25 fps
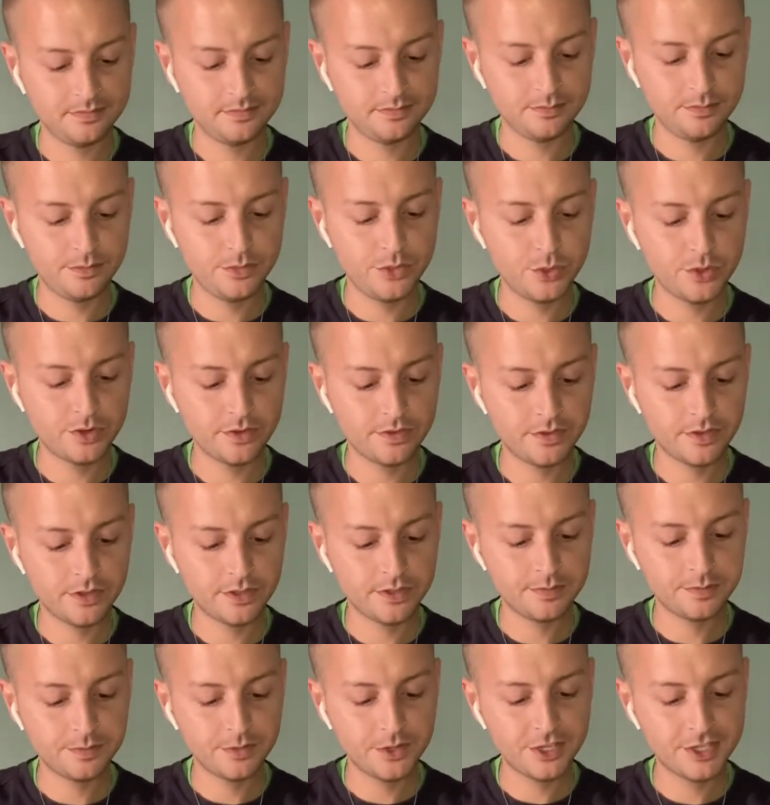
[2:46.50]

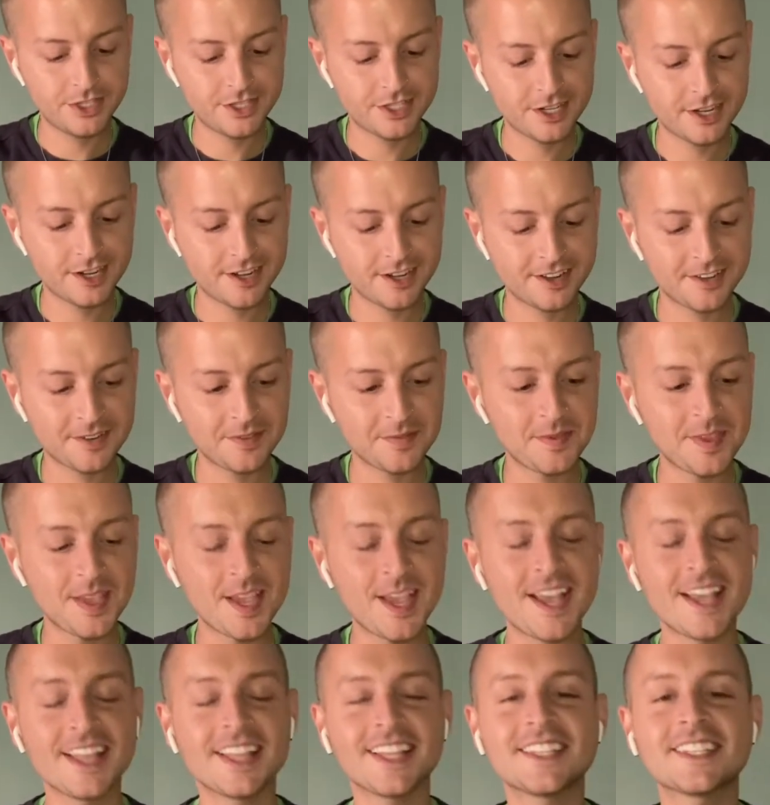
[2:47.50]
Beautiful. Good start.
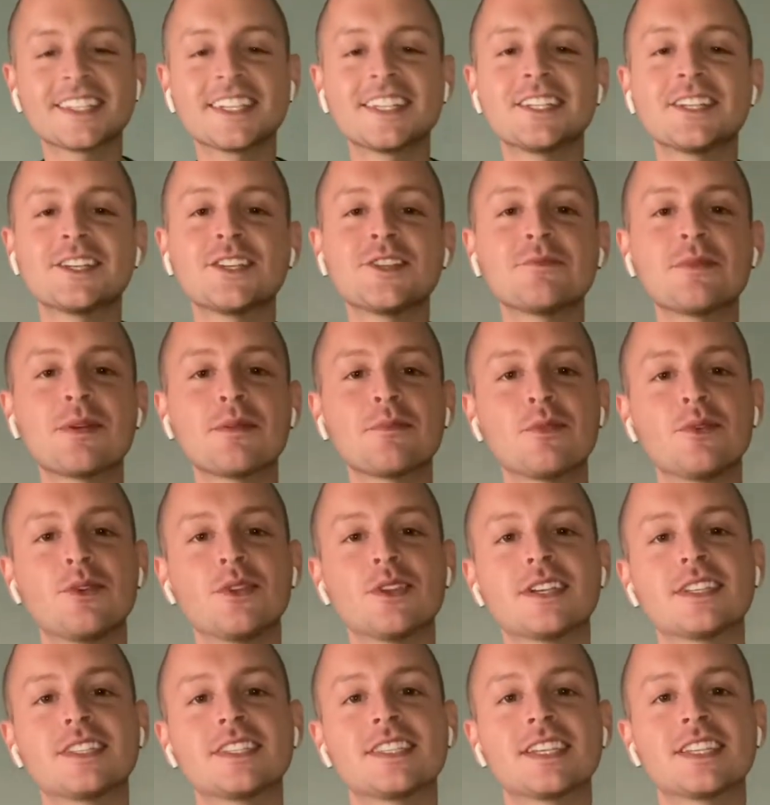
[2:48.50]
Let's continue by
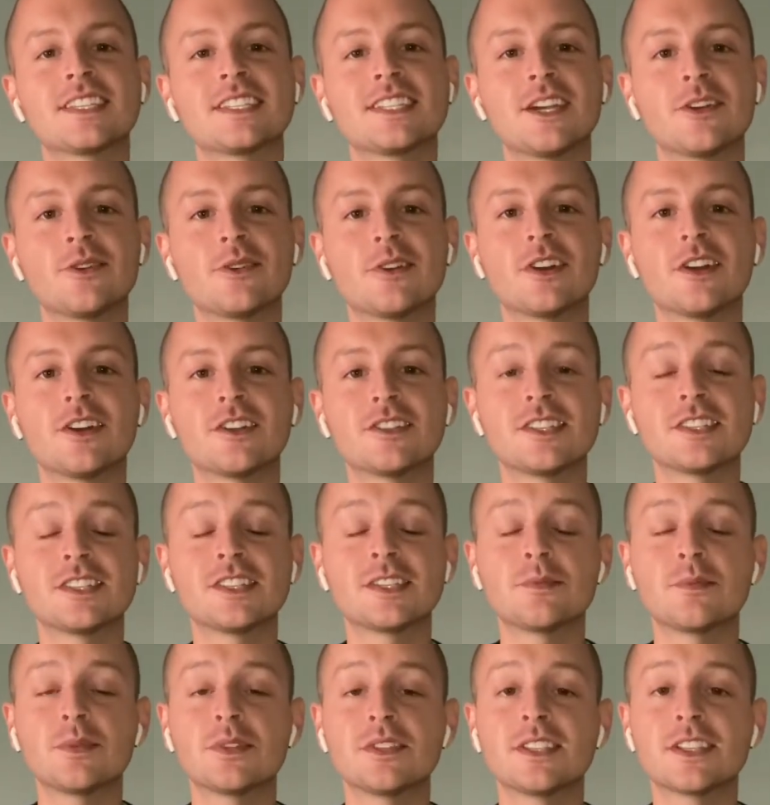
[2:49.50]
pulling six tarot cards, a
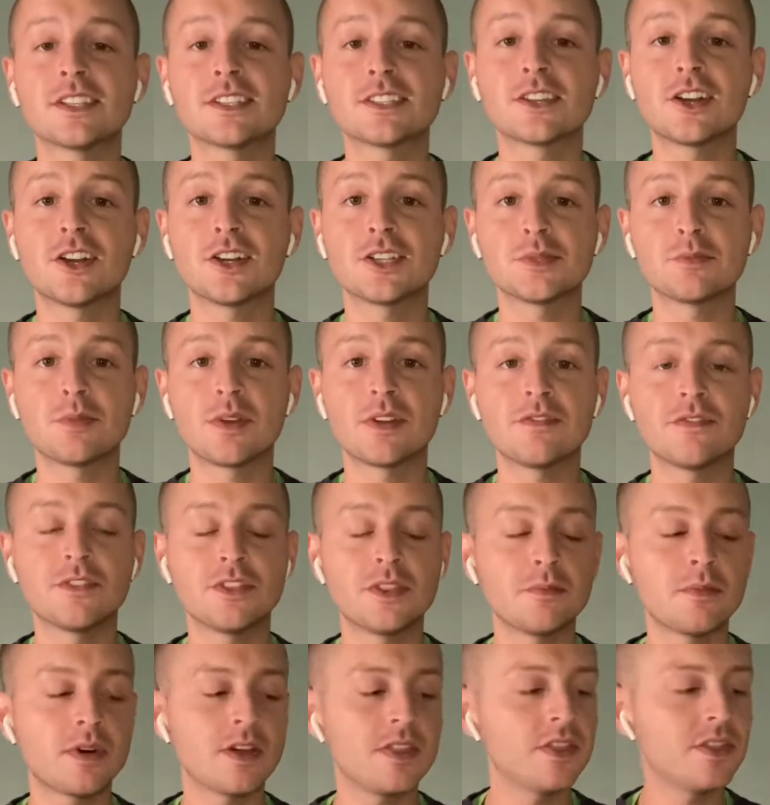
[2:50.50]
simple six card spread for the
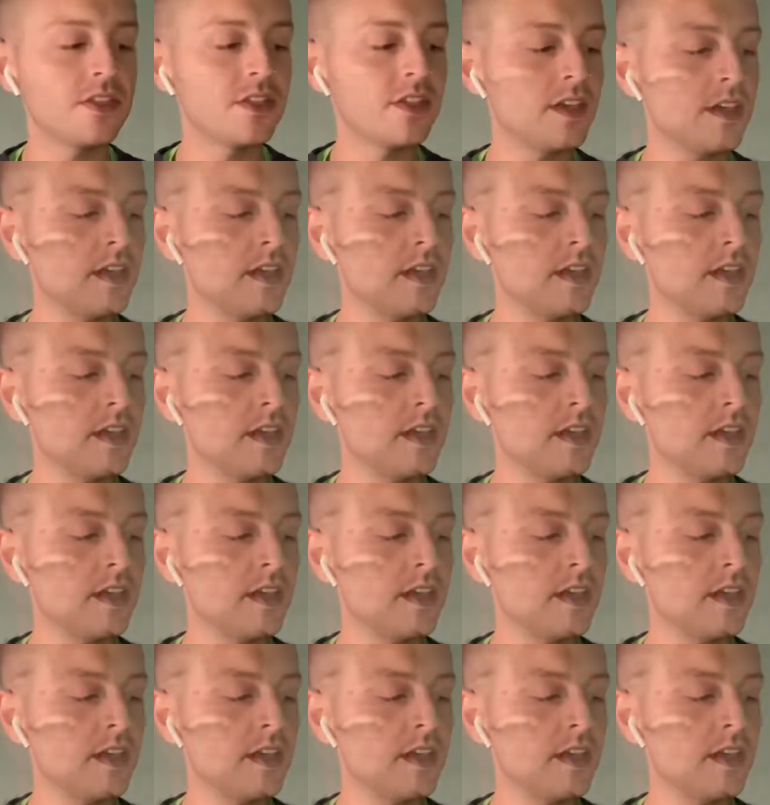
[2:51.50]
month.